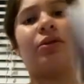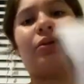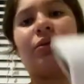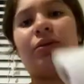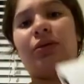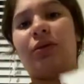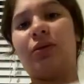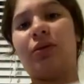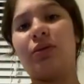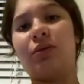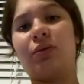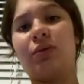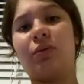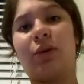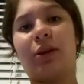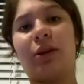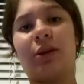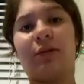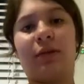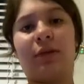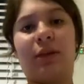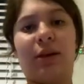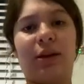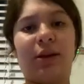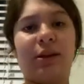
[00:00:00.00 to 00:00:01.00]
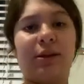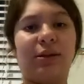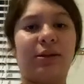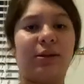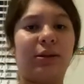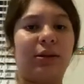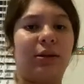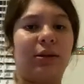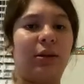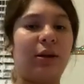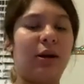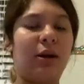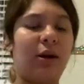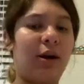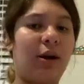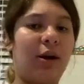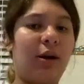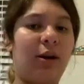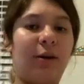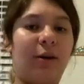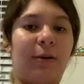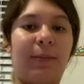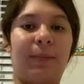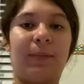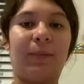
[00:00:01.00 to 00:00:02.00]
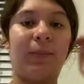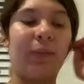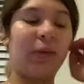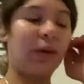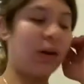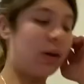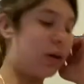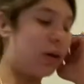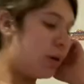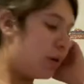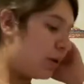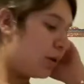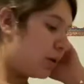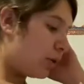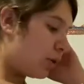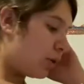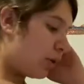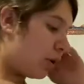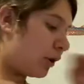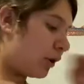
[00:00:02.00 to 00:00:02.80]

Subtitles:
use one of these. You're